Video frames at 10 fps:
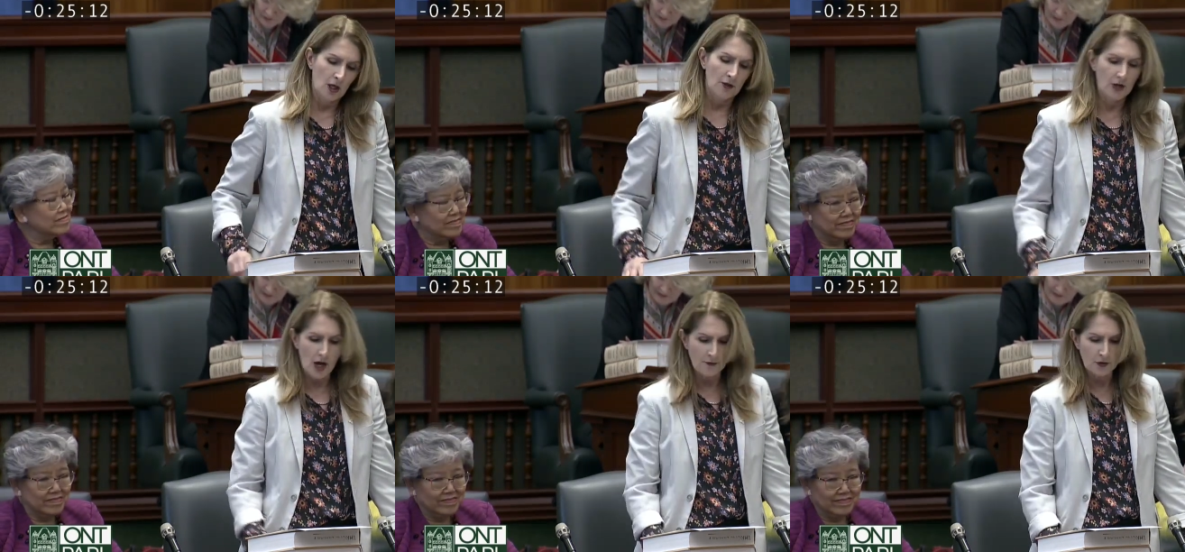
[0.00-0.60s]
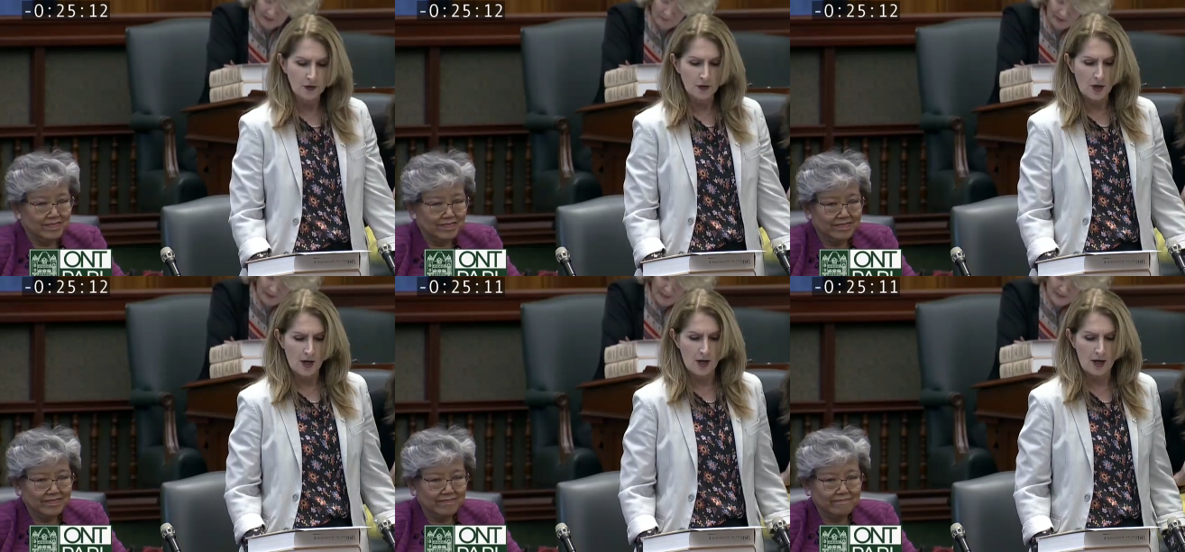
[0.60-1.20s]
Speaker 1: The governor
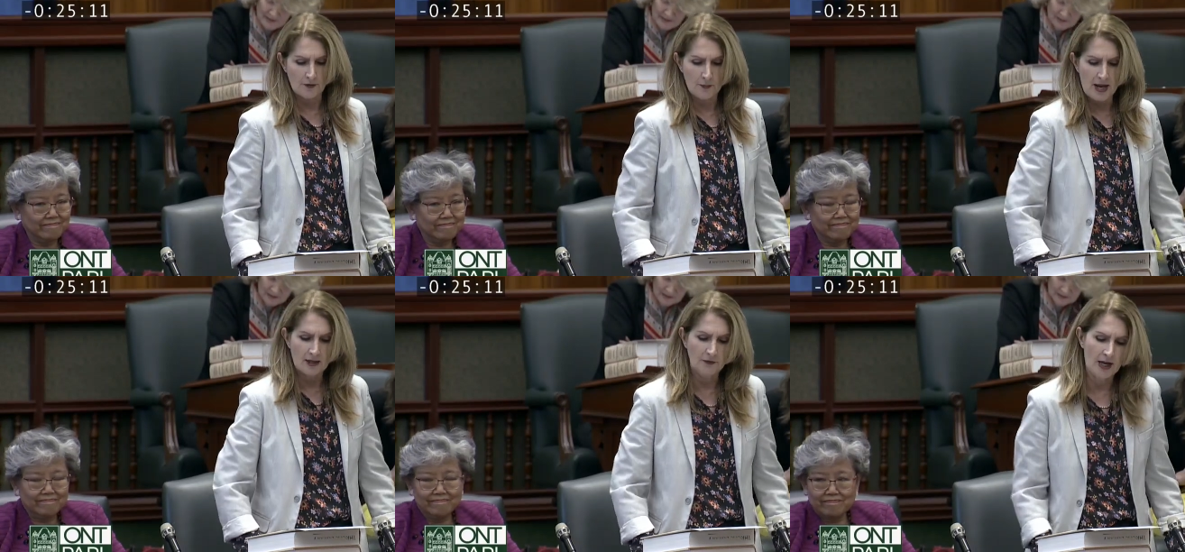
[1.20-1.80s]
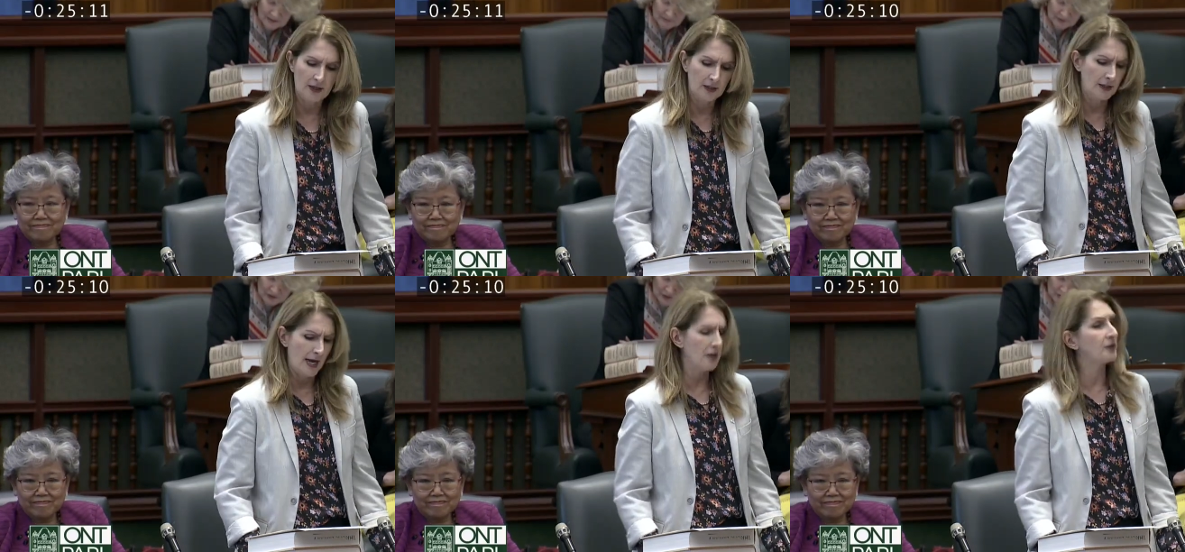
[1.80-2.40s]
uh, of the Bank of Canada
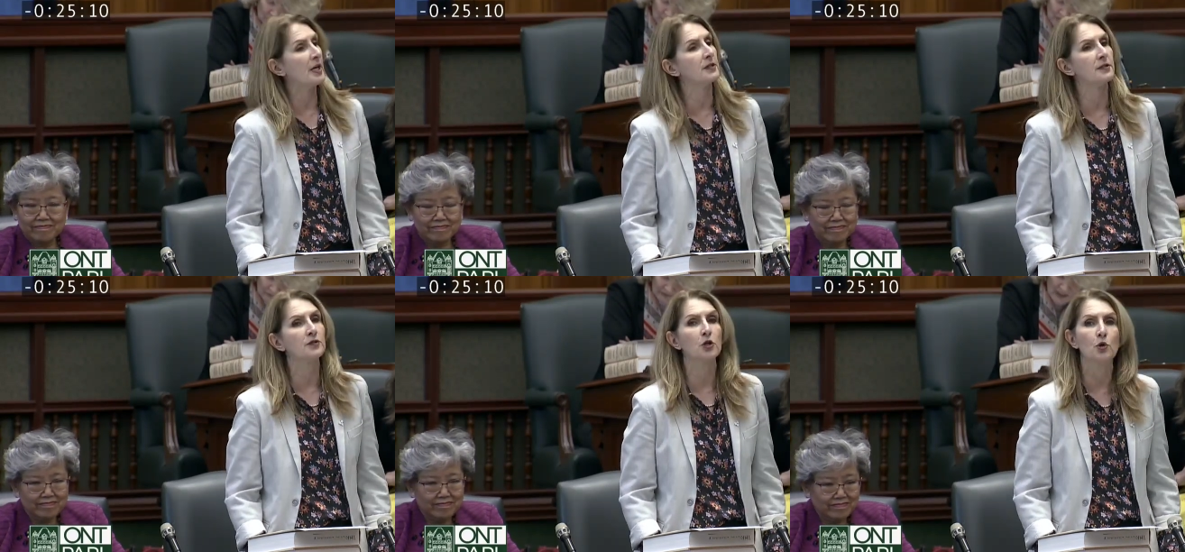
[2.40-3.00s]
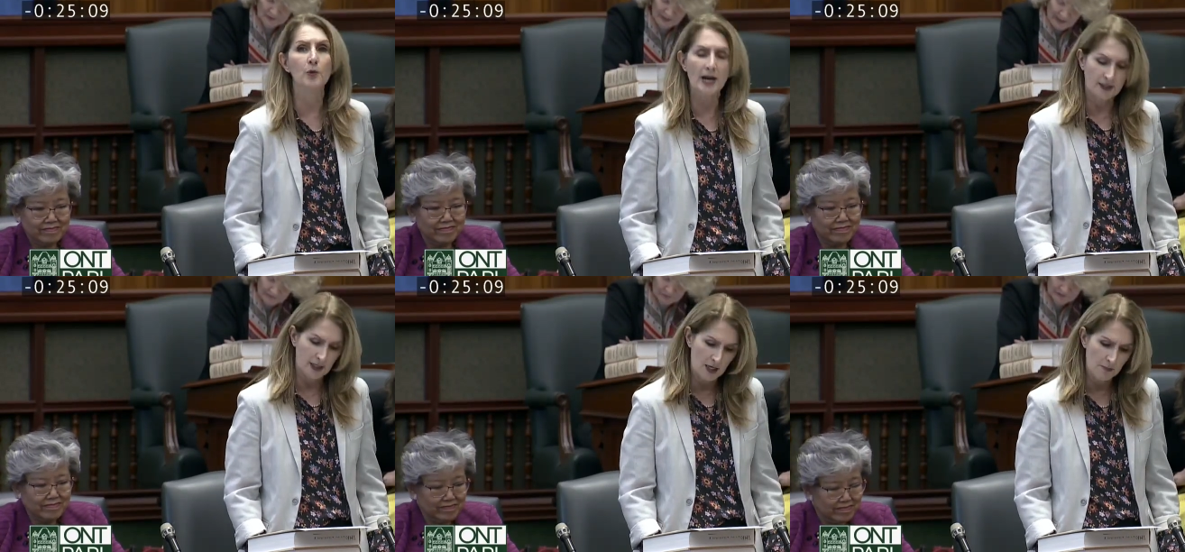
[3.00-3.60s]
now says that the
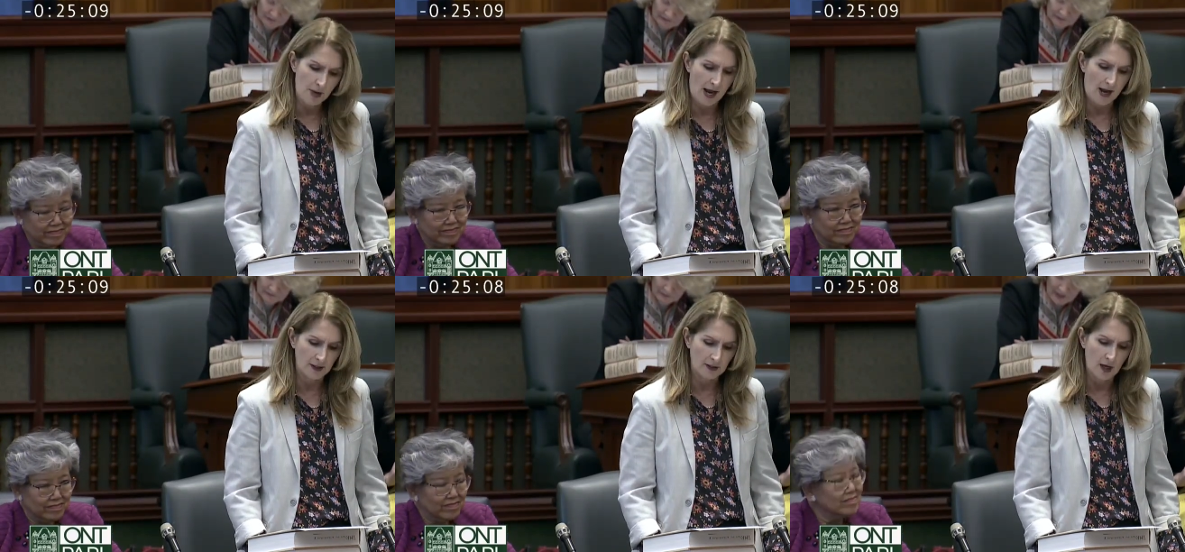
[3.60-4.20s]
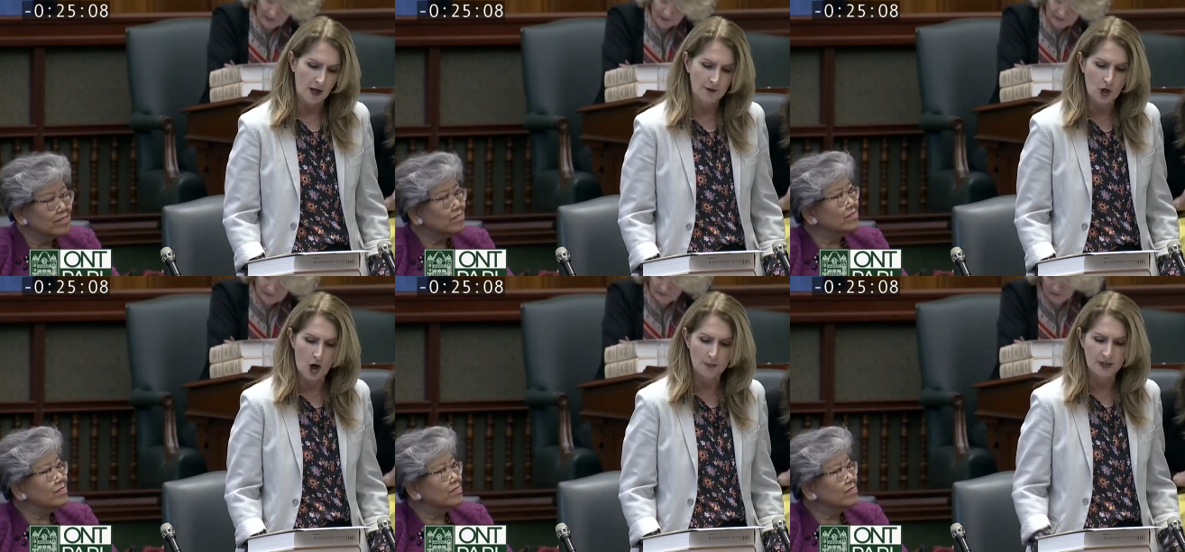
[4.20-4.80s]
correct impact of the
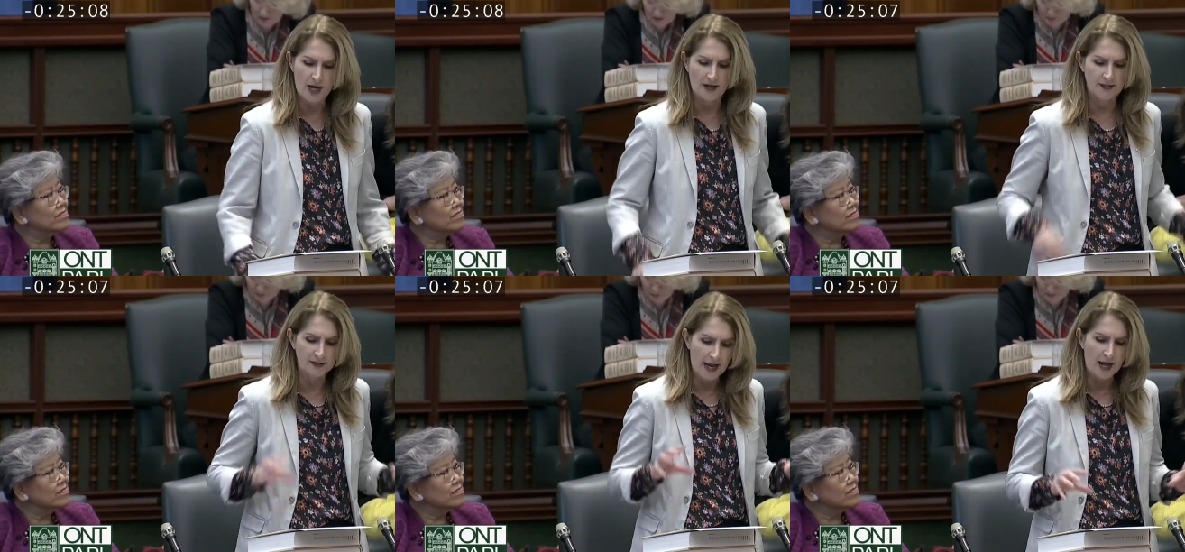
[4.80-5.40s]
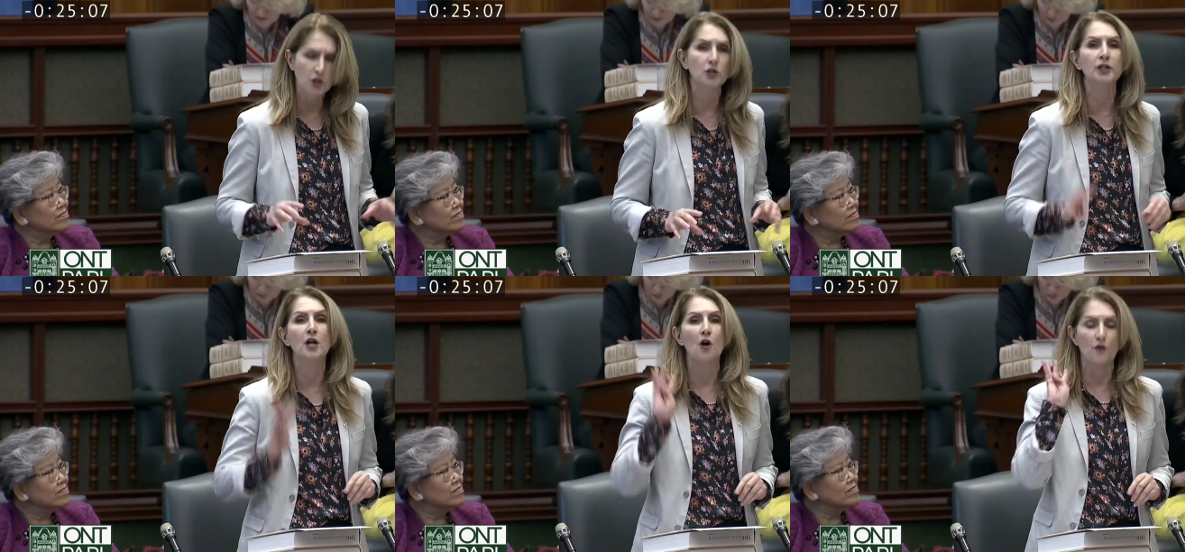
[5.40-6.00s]
carbon tax is
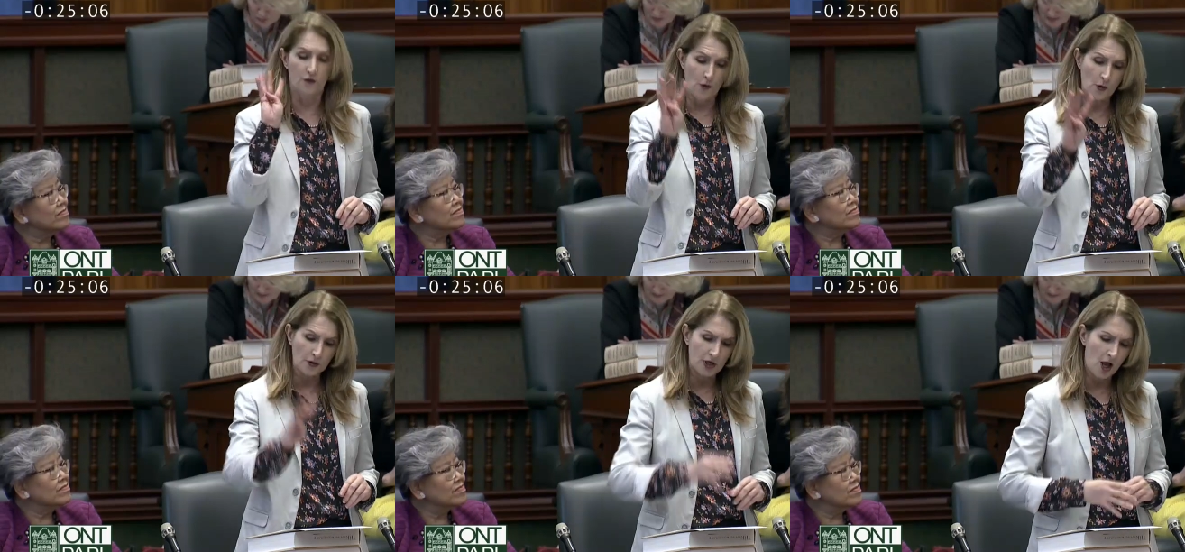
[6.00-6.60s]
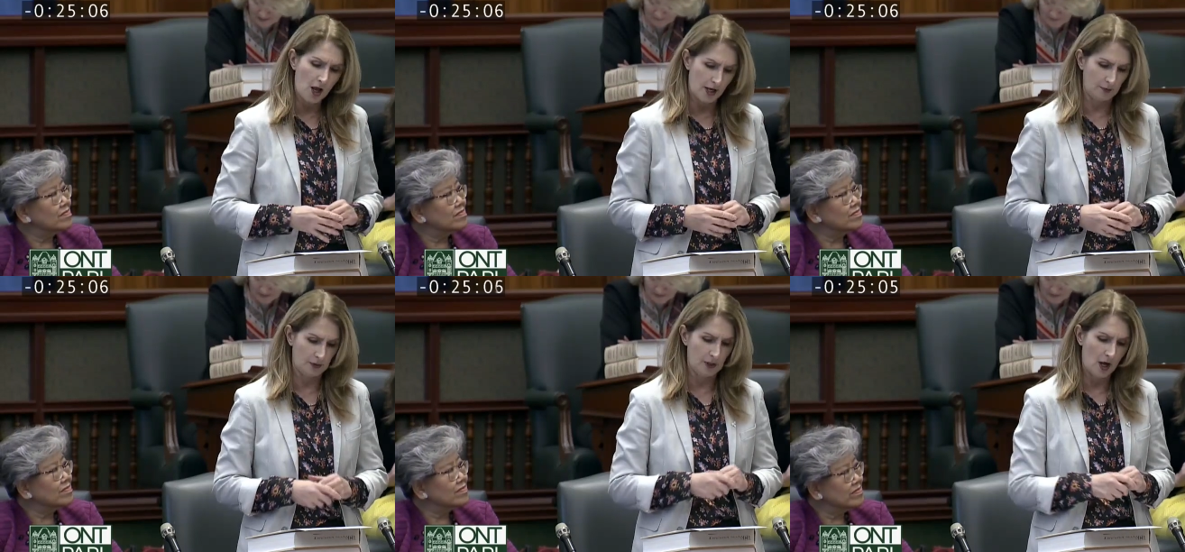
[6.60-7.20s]
actually four
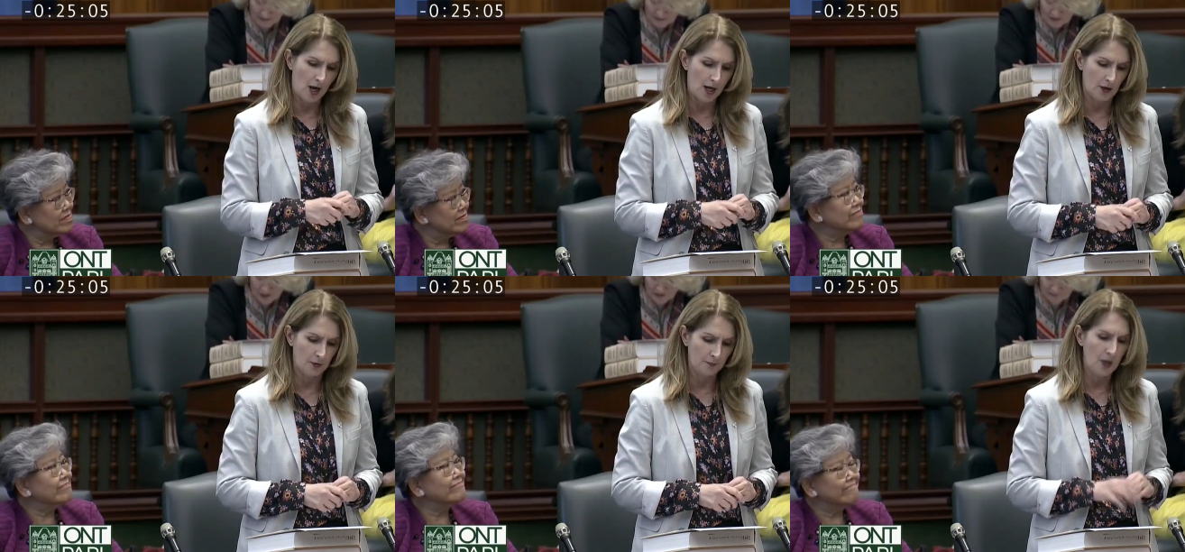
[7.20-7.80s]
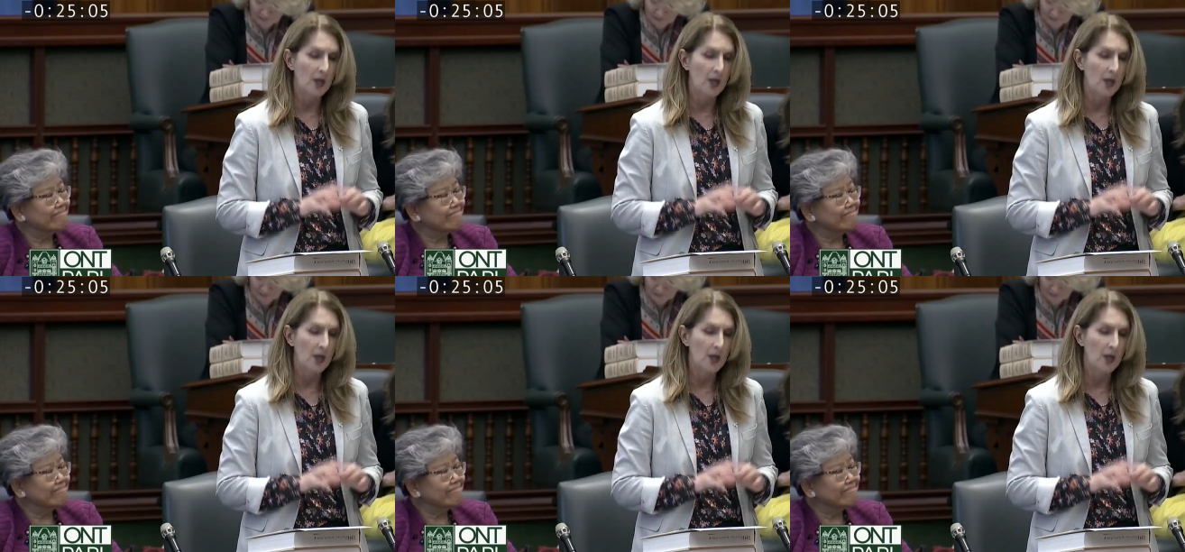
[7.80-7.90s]
times higher.